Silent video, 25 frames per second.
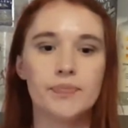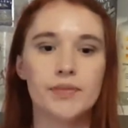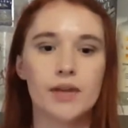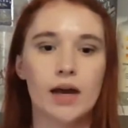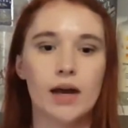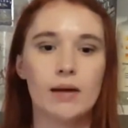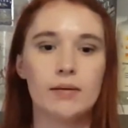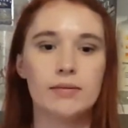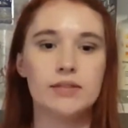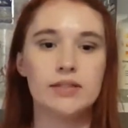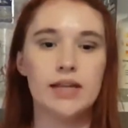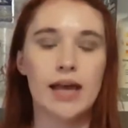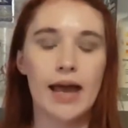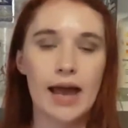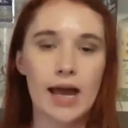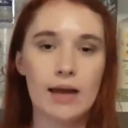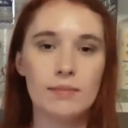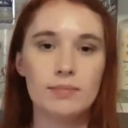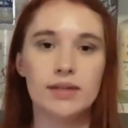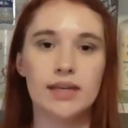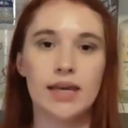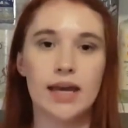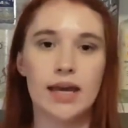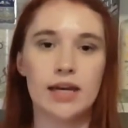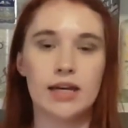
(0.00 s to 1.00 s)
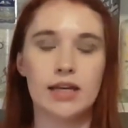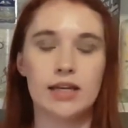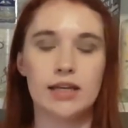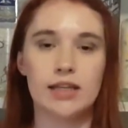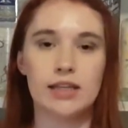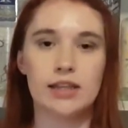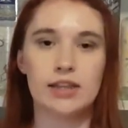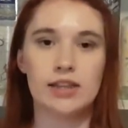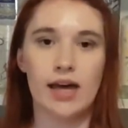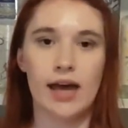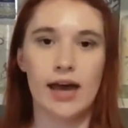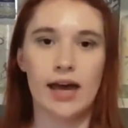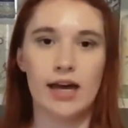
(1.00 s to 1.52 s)
I am getting
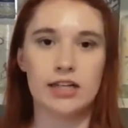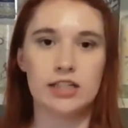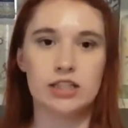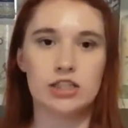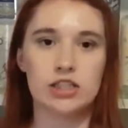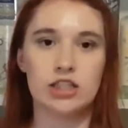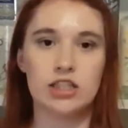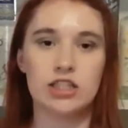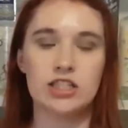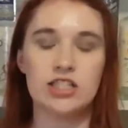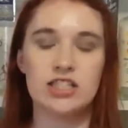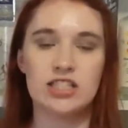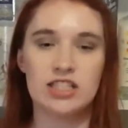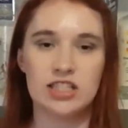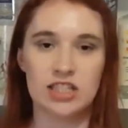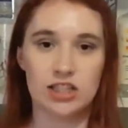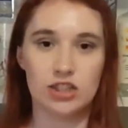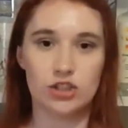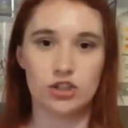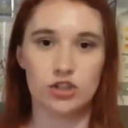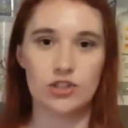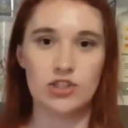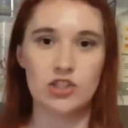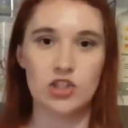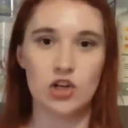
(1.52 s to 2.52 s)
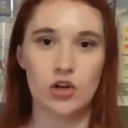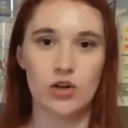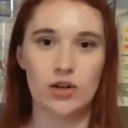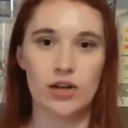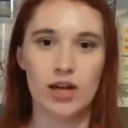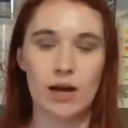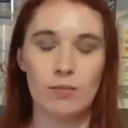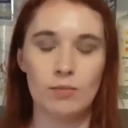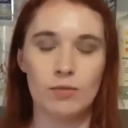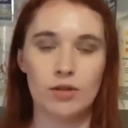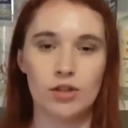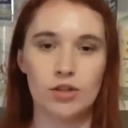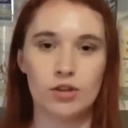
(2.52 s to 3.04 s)
that citrus note
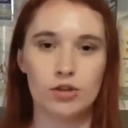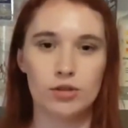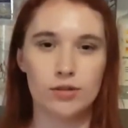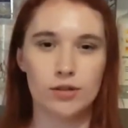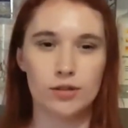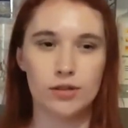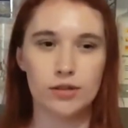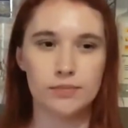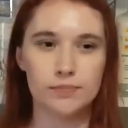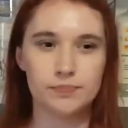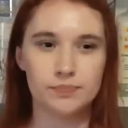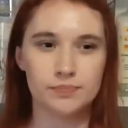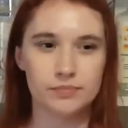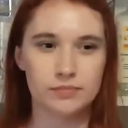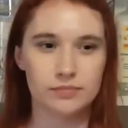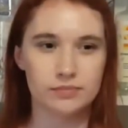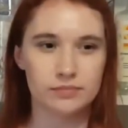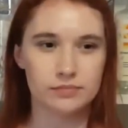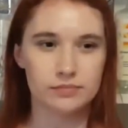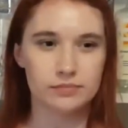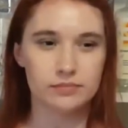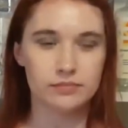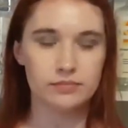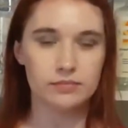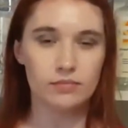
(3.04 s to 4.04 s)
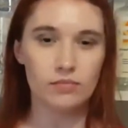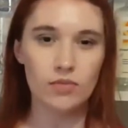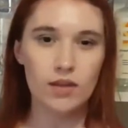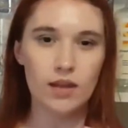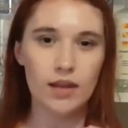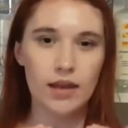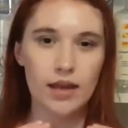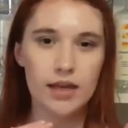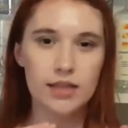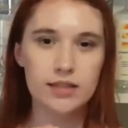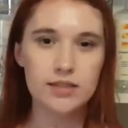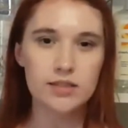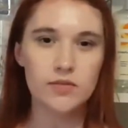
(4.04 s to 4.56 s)
coming through.
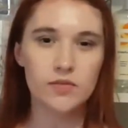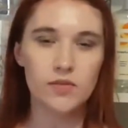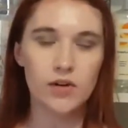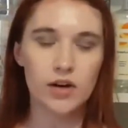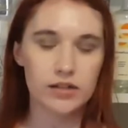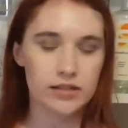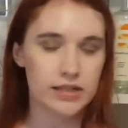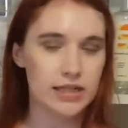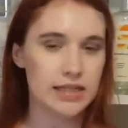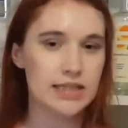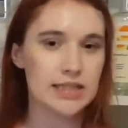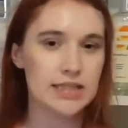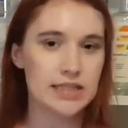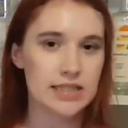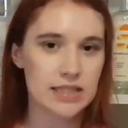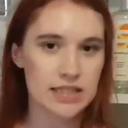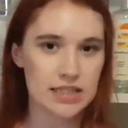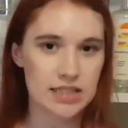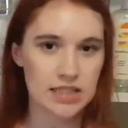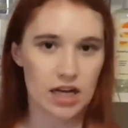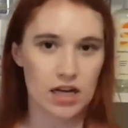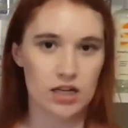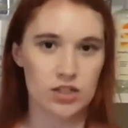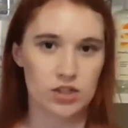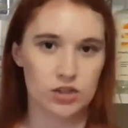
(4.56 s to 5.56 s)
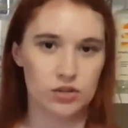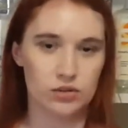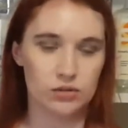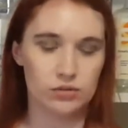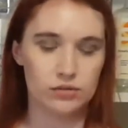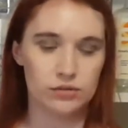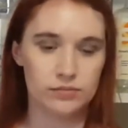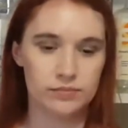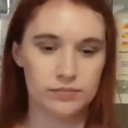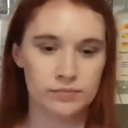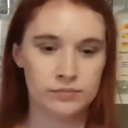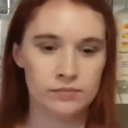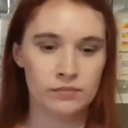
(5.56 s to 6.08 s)
It's very subtle.
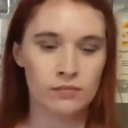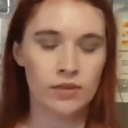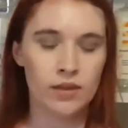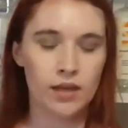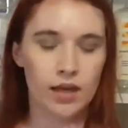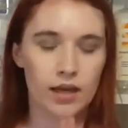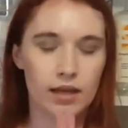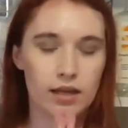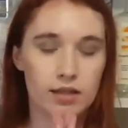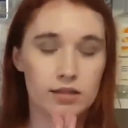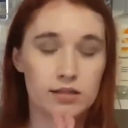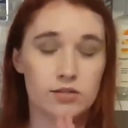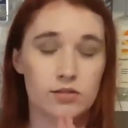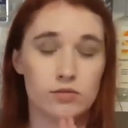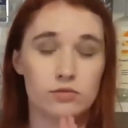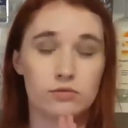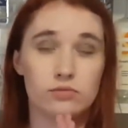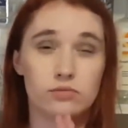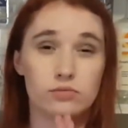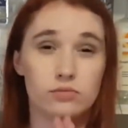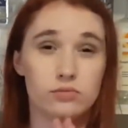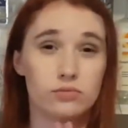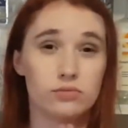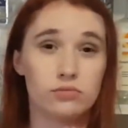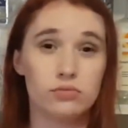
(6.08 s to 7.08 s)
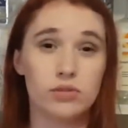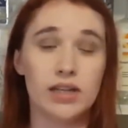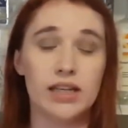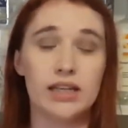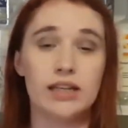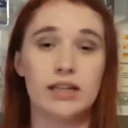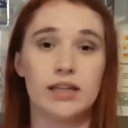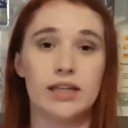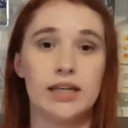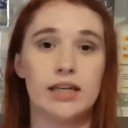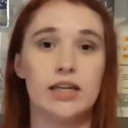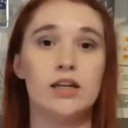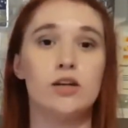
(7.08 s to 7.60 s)
It's
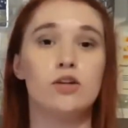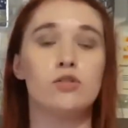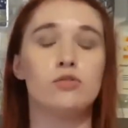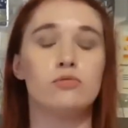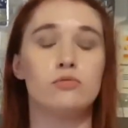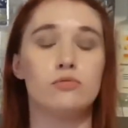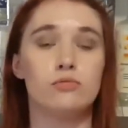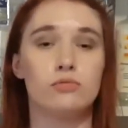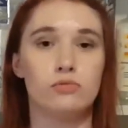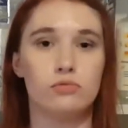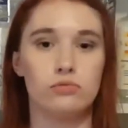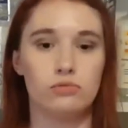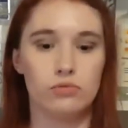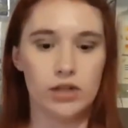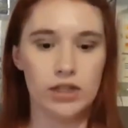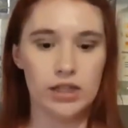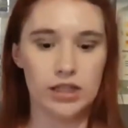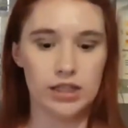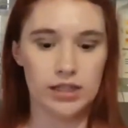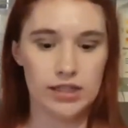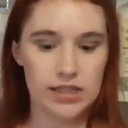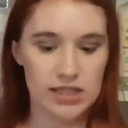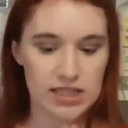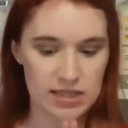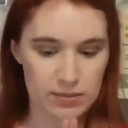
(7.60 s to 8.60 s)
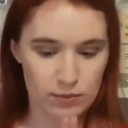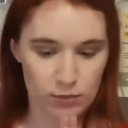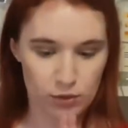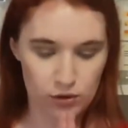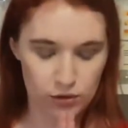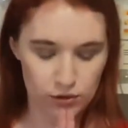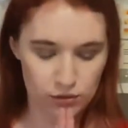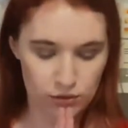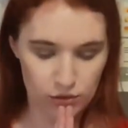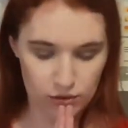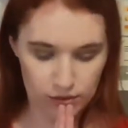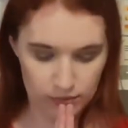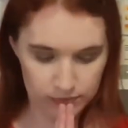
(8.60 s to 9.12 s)
really, really
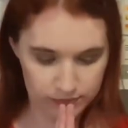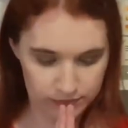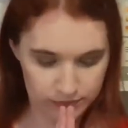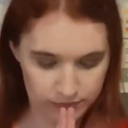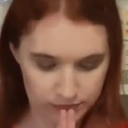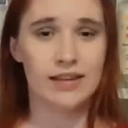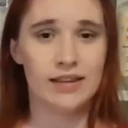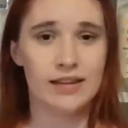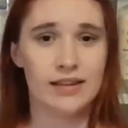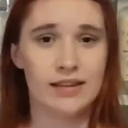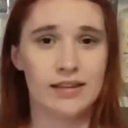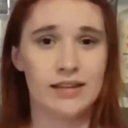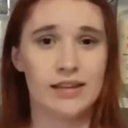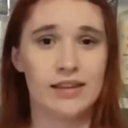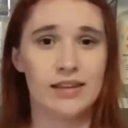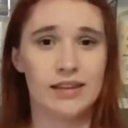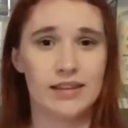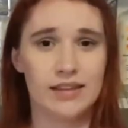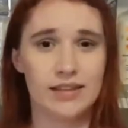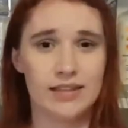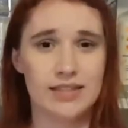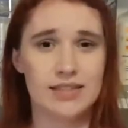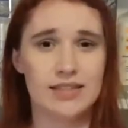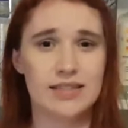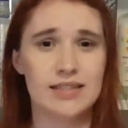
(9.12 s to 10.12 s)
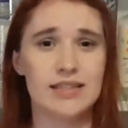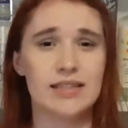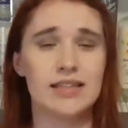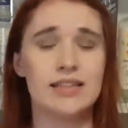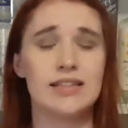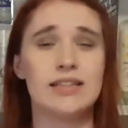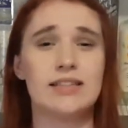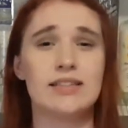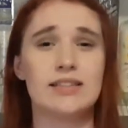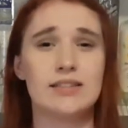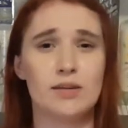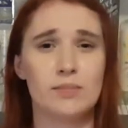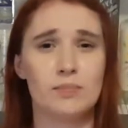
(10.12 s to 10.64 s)
smooth. This
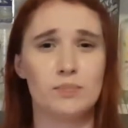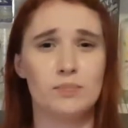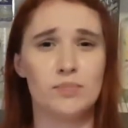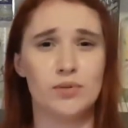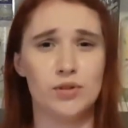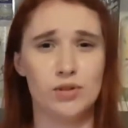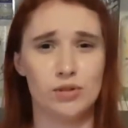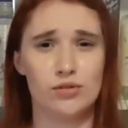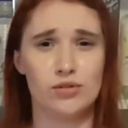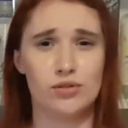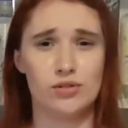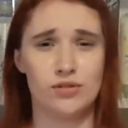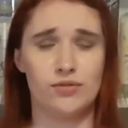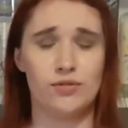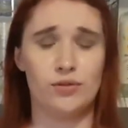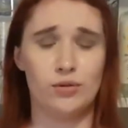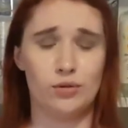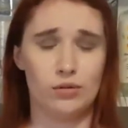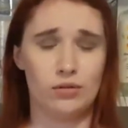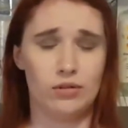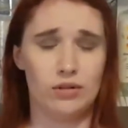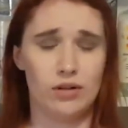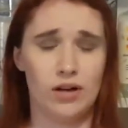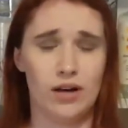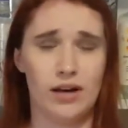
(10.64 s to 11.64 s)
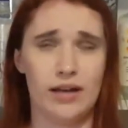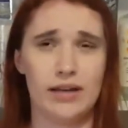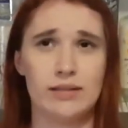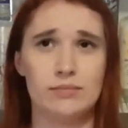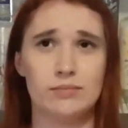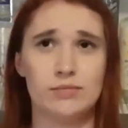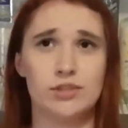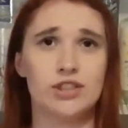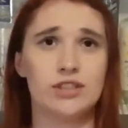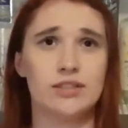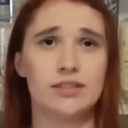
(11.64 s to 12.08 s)
is beautiful. I'm